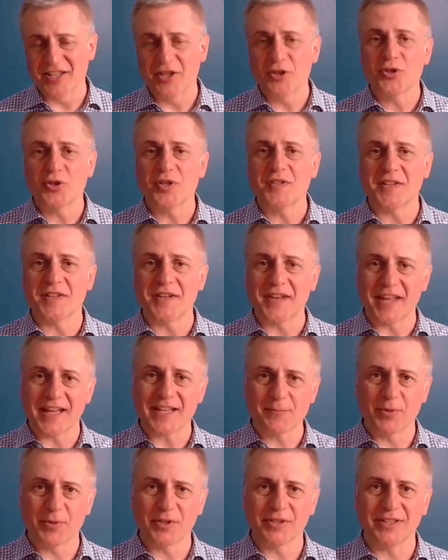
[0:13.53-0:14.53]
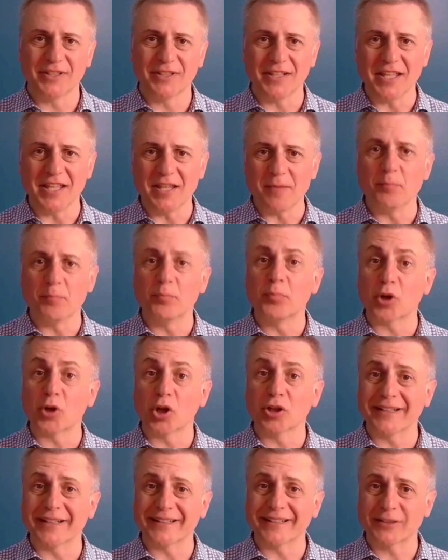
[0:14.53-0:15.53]
She's an expert in
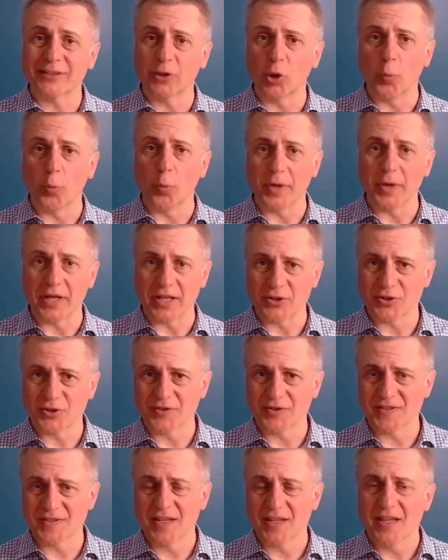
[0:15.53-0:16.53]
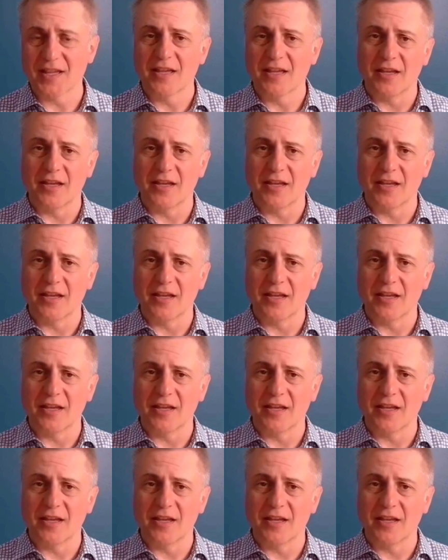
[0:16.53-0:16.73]
product operations,